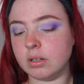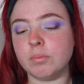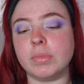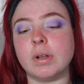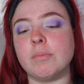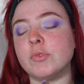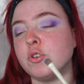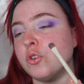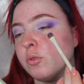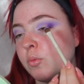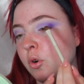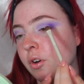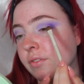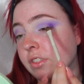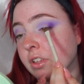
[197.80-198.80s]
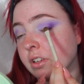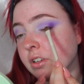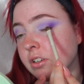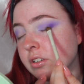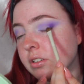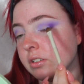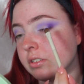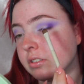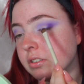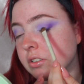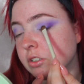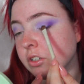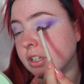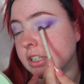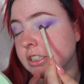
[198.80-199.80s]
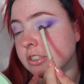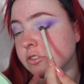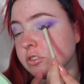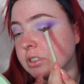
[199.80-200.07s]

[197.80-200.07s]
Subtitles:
But I'm doing more of the Cookies and